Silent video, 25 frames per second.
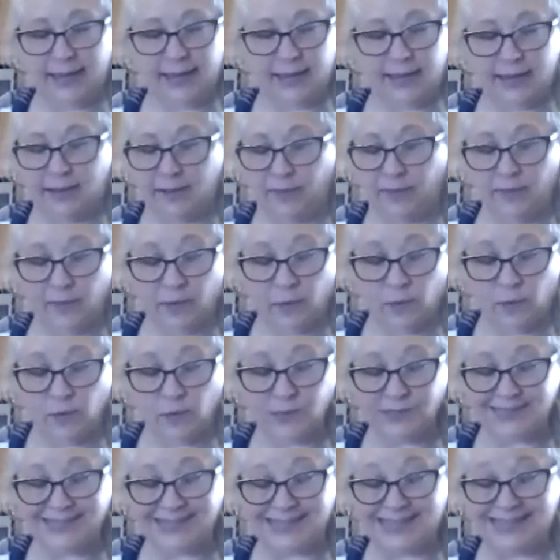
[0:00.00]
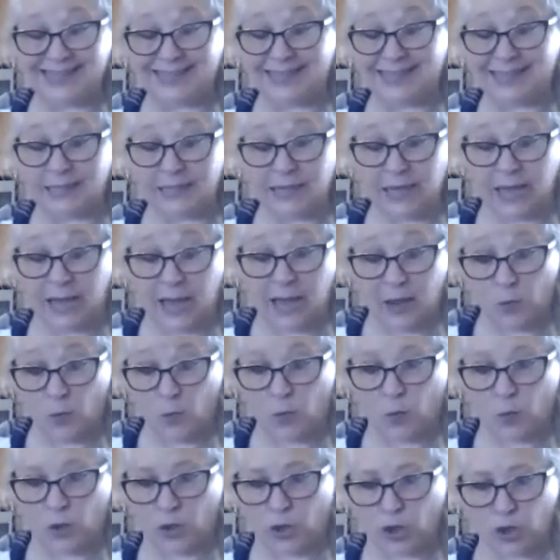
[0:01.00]
And those did not
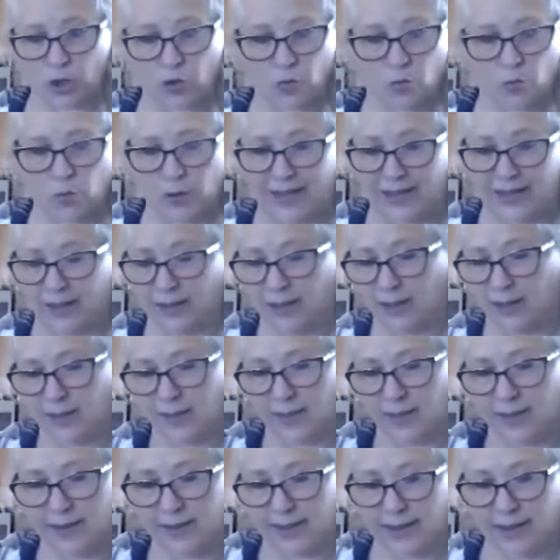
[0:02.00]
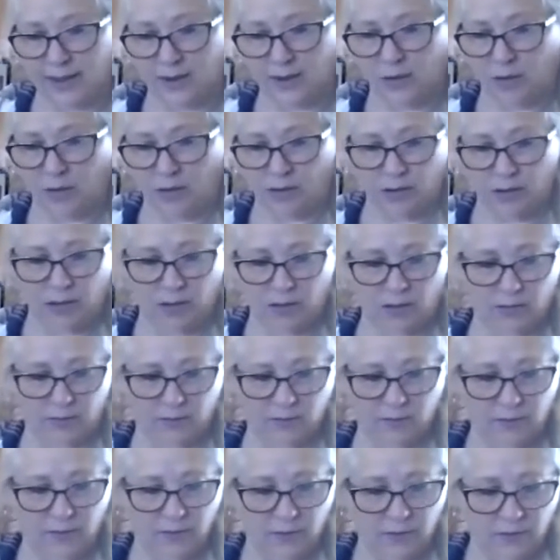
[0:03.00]
work well at all
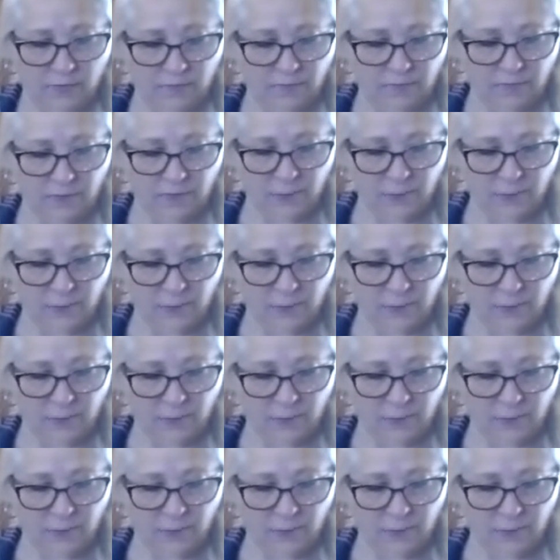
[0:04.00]
for